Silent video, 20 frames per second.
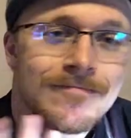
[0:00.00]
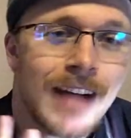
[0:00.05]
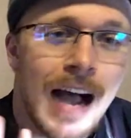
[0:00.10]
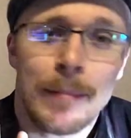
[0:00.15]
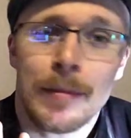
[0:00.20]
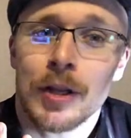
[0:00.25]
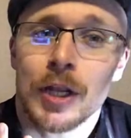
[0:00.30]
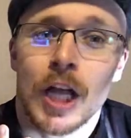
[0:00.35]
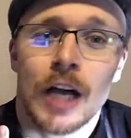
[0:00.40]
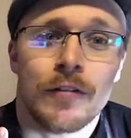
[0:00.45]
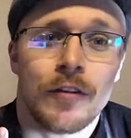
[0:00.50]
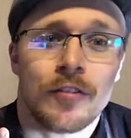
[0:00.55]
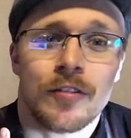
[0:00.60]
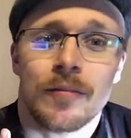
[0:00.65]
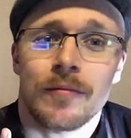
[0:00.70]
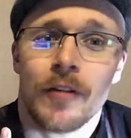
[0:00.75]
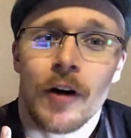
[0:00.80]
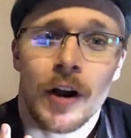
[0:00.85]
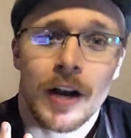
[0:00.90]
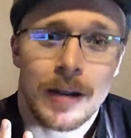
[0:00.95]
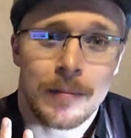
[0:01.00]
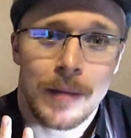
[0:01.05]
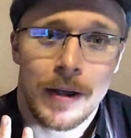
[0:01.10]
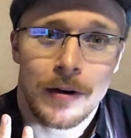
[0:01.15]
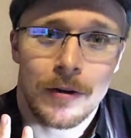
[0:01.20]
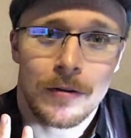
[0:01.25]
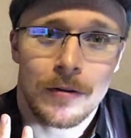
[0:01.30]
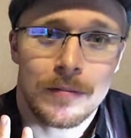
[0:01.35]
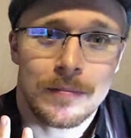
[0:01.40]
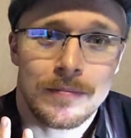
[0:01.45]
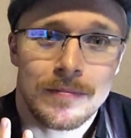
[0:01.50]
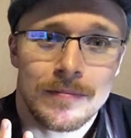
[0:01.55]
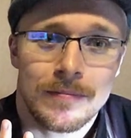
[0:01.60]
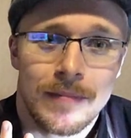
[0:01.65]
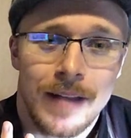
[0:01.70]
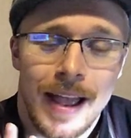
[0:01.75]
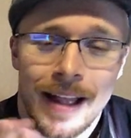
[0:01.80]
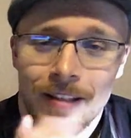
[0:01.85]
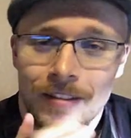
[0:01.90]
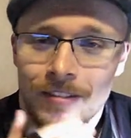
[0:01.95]
I'm in love with symphonic metal.
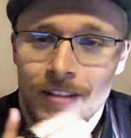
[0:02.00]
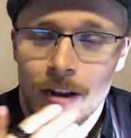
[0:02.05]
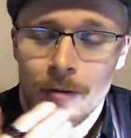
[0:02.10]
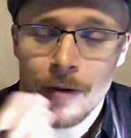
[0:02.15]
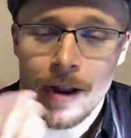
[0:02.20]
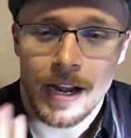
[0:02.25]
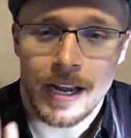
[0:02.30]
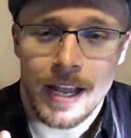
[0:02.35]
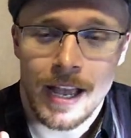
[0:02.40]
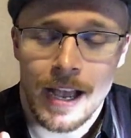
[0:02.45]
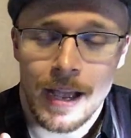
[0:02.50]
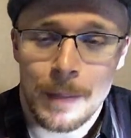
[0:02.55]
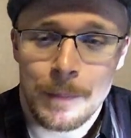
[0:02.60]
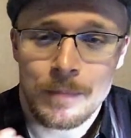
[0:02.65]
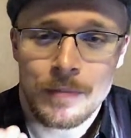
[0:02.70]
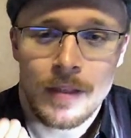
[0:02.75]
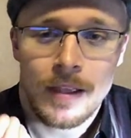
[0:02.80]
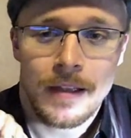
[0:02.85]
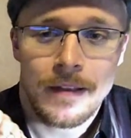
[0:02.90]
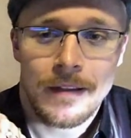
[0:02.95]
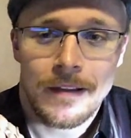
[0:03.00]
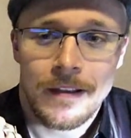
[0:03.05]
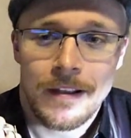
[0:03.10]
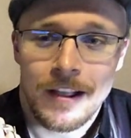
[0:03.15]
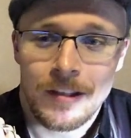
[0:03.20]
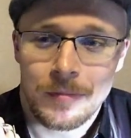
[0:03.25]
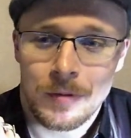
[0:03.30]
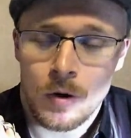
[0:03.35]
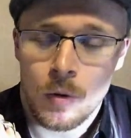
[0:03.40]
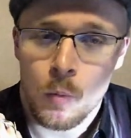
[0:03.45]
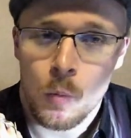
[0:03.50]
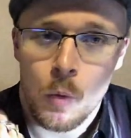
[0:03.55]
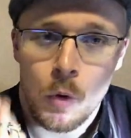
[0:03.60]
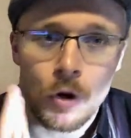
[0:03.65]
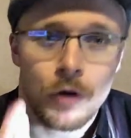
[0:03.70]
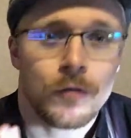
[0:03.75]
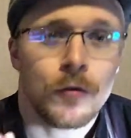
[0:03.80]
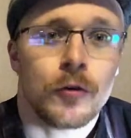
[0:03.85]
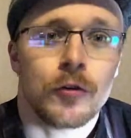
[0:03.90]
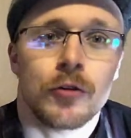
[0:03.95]
And Sirenia has been a wonderful